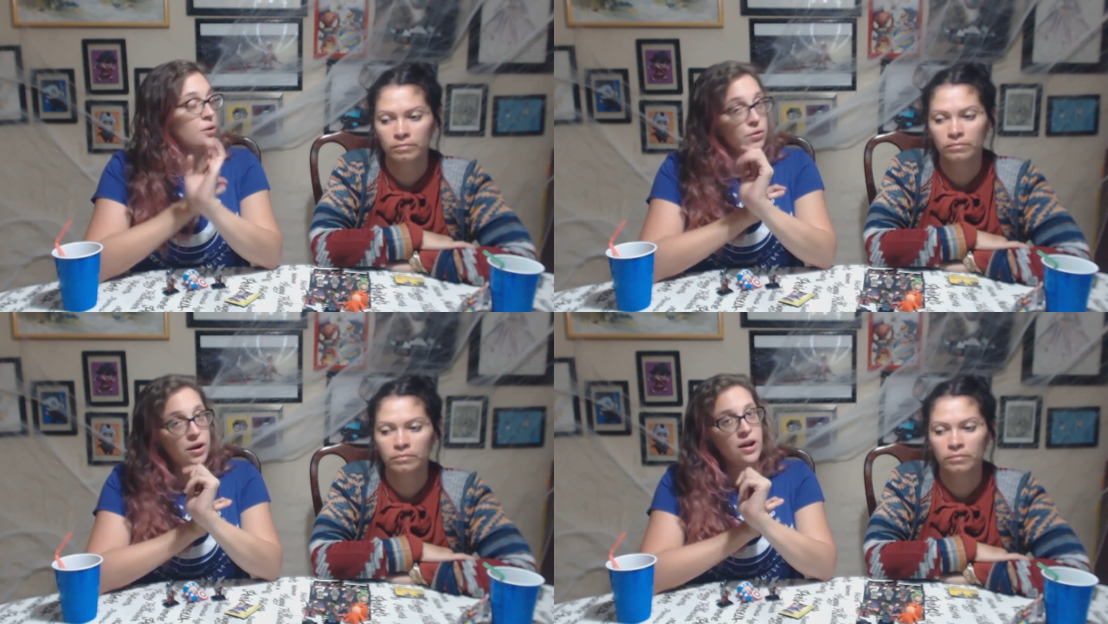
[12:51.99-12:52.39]

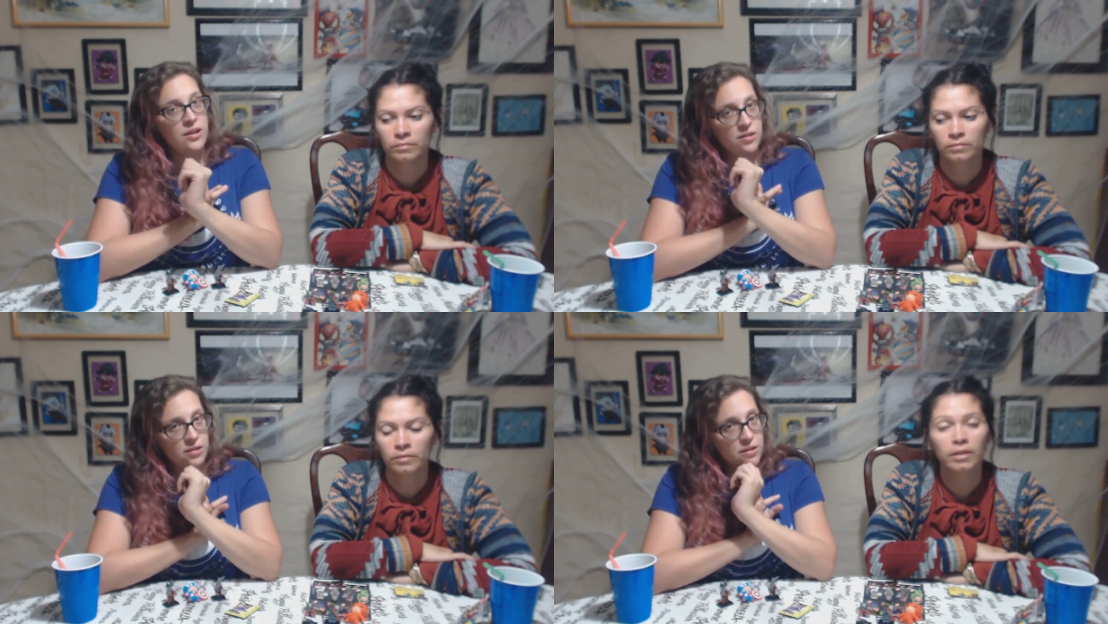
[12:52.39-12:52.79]
Speaker 1: Lucrate,
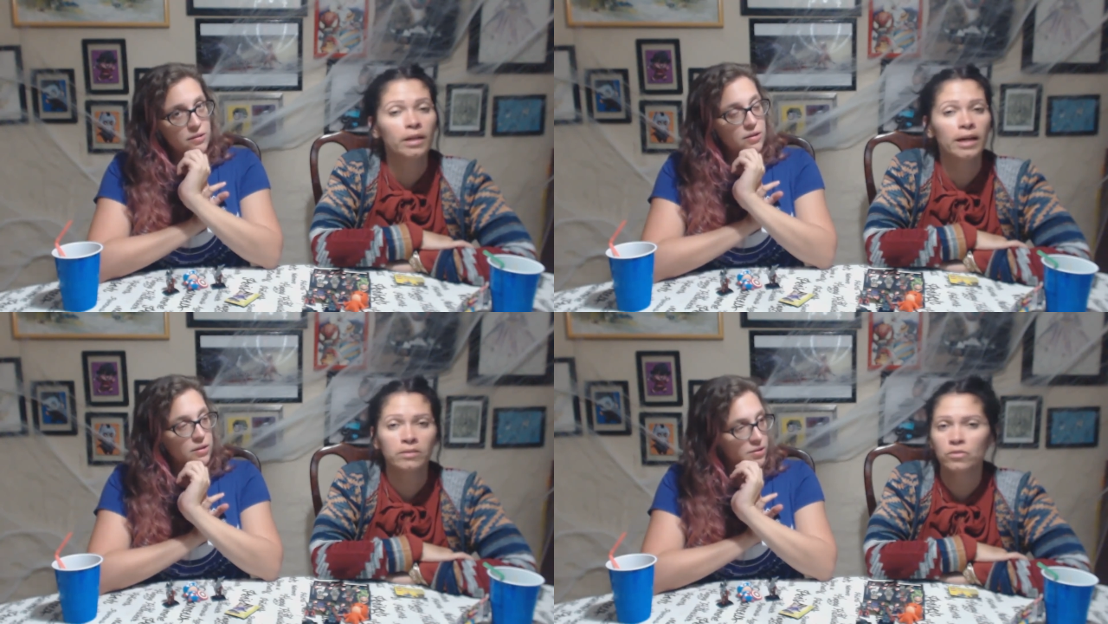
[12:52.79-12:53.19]
I did...
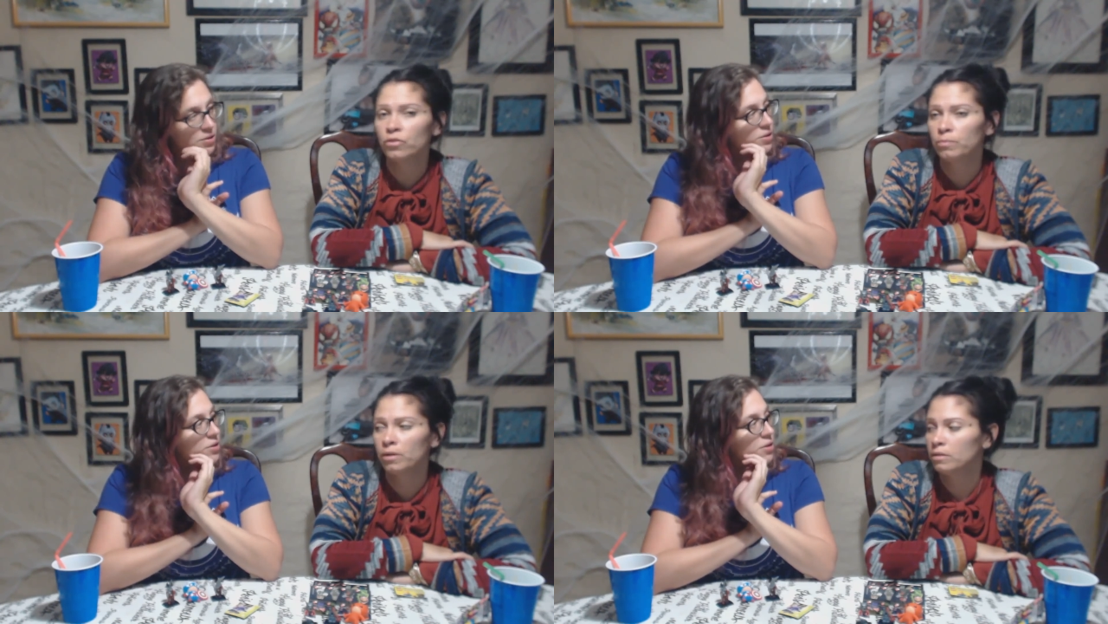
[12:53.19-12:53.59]
The last
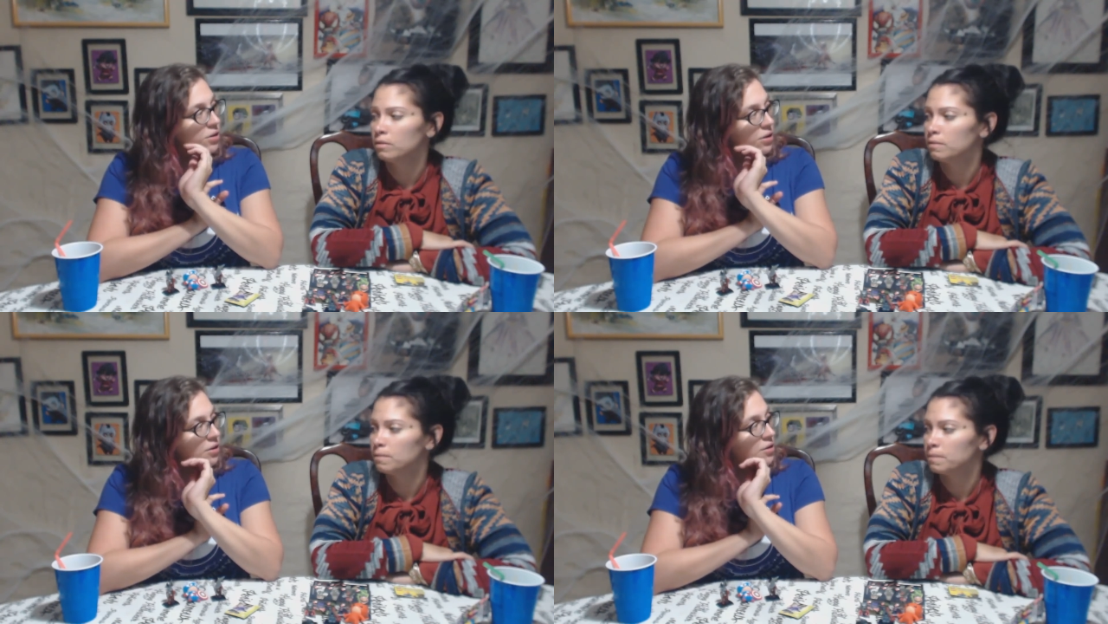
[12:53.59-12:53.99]
Nerd Block.
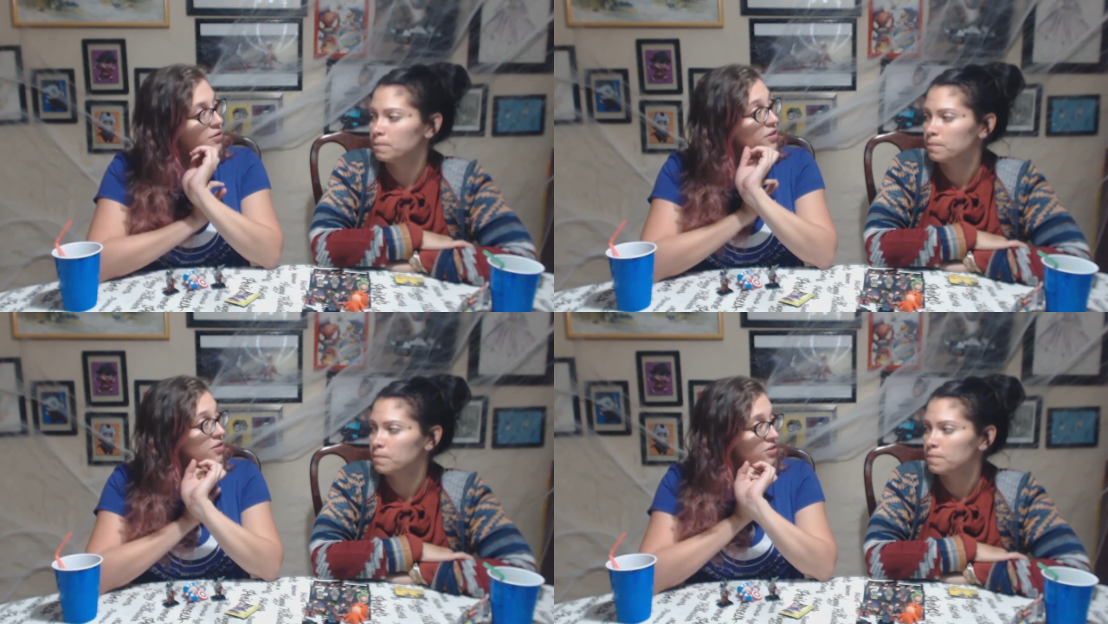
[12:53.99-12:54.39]

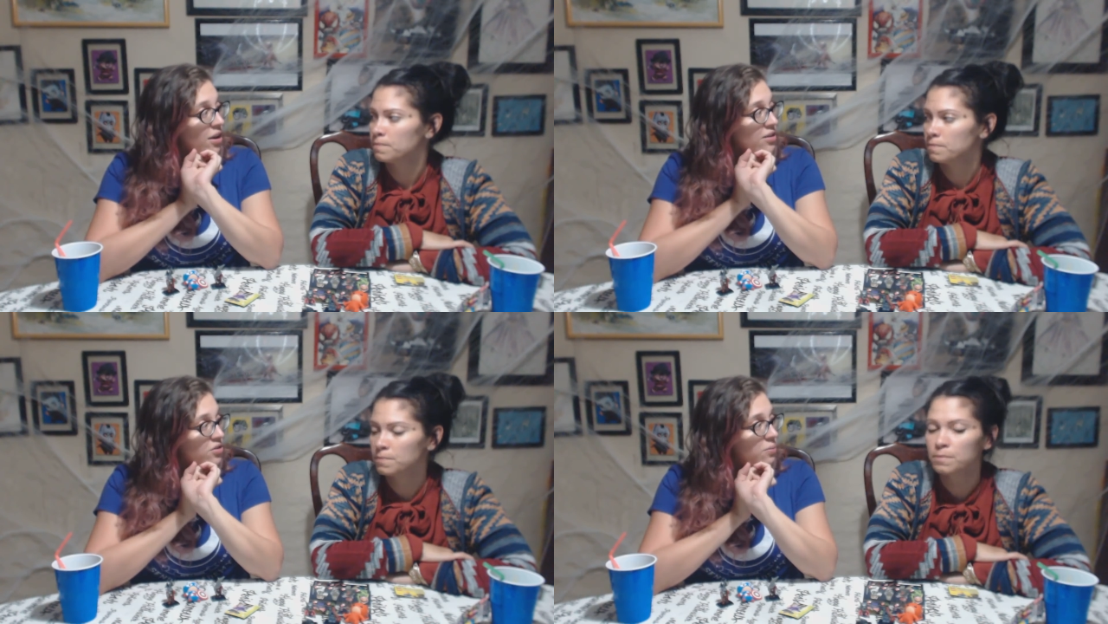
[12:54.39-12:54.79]
This is
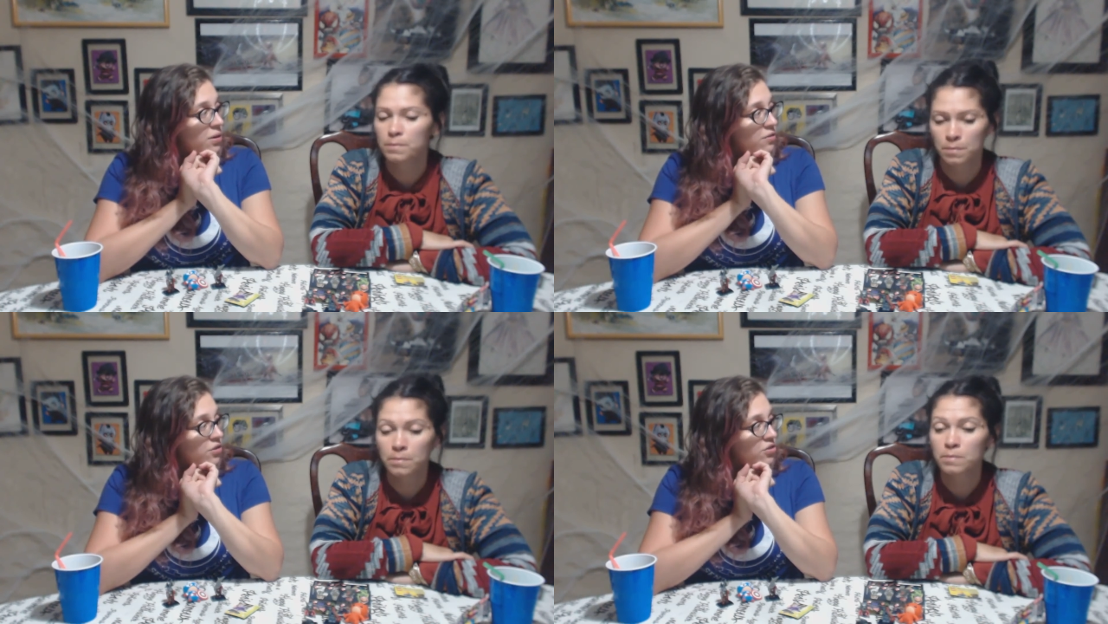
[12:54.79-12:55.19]
your last Nerd
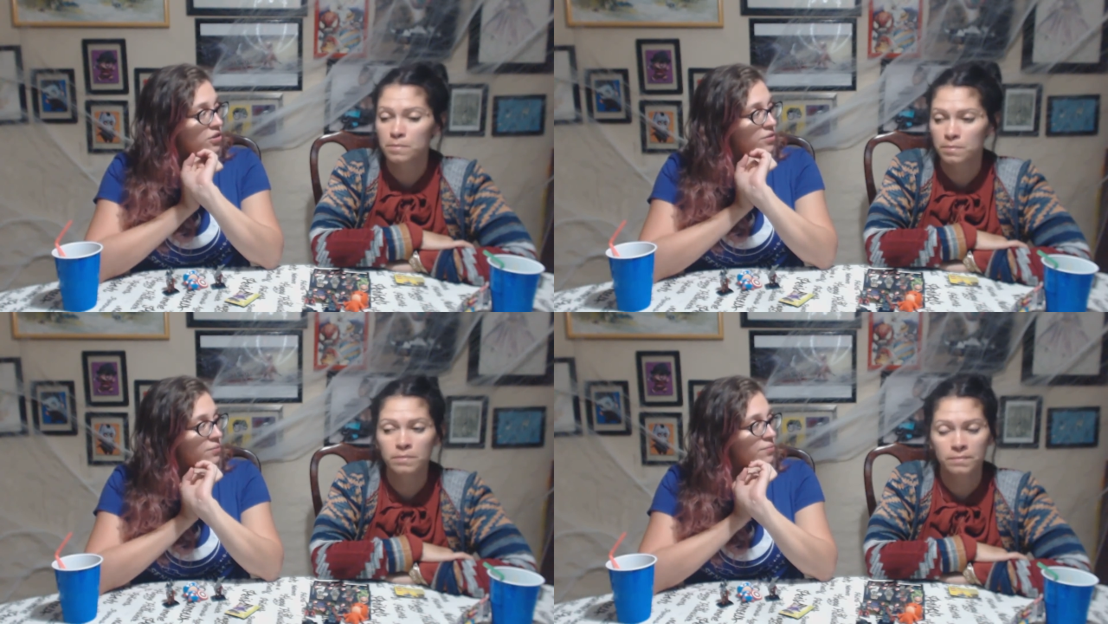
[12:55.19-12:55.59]
Block for
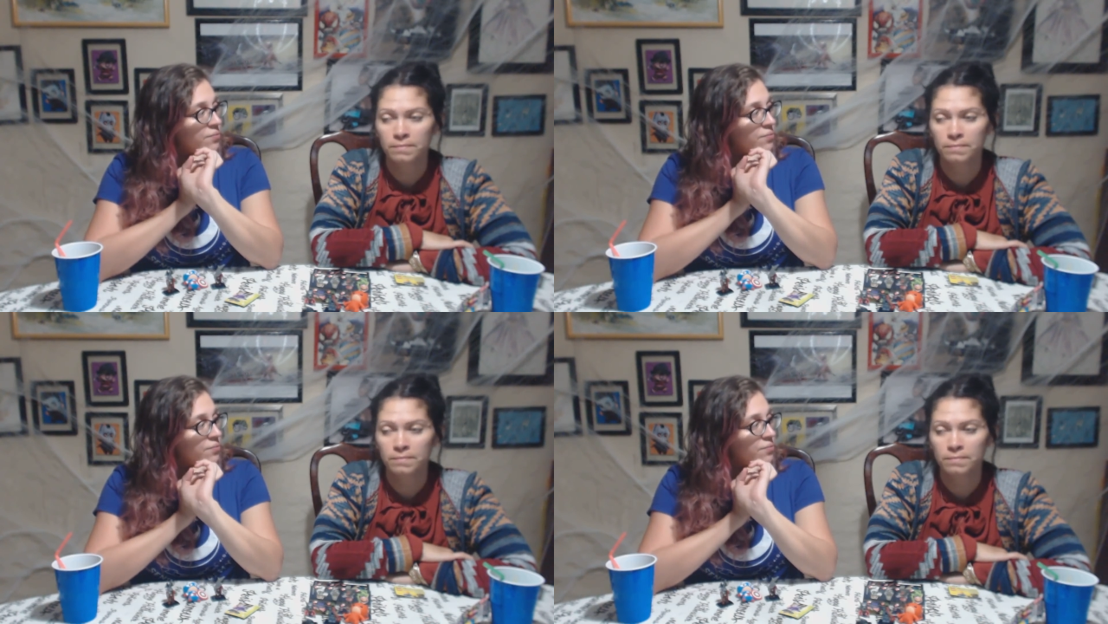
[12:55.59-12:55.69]
sure?